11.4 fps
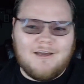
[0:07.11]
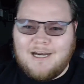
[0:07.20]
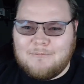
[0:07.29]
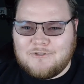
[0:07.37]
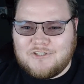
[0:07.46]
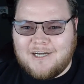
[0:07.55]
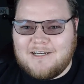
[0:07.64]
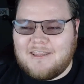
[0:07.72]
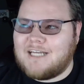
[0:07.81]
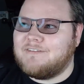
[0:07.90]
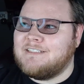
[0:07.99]
And I've been trying
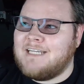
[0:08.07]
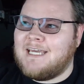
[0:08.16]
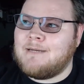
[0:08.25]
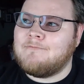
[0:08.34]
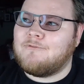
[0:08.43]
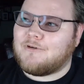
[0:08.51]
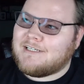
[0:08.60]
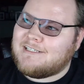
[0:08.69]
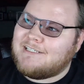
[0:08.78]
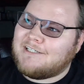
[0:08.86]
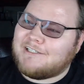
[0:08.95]
to think of a name for a
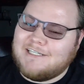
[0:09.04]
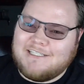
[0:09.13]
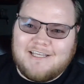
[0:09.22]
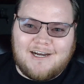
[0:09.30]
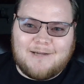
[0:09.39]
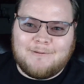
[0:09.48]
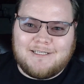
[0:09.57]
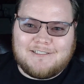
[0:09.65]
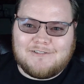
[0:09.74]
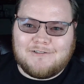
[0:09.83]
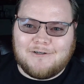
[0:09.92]
series that I
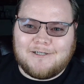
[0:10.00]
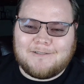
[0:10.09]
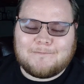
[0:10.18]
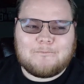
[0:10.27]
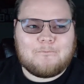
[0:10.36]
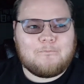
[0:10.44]
might start.